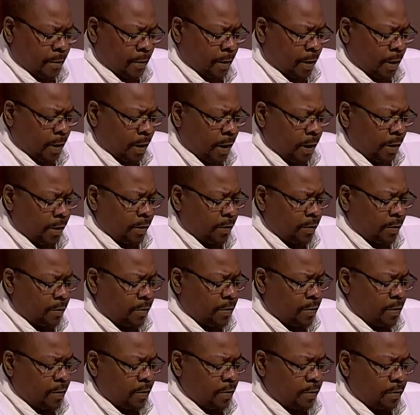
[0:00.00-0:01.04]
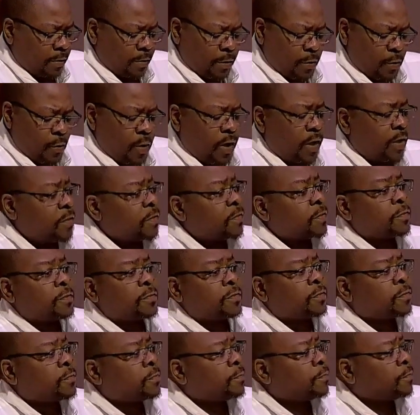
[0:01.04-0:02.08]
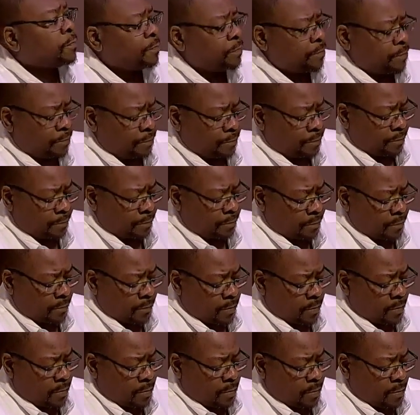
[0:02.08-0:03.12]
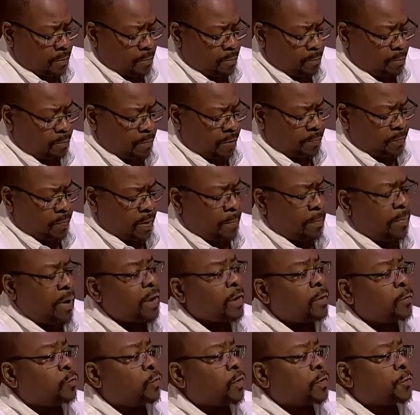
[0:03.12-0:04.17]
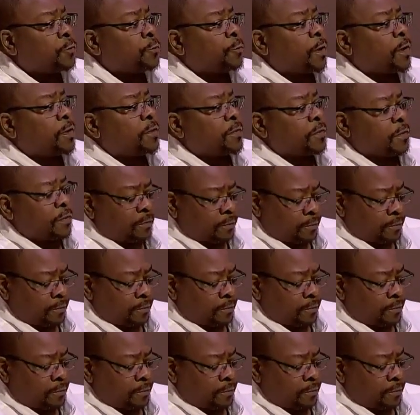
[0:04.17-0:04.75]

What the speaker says: I had no answers, but my mind was racing.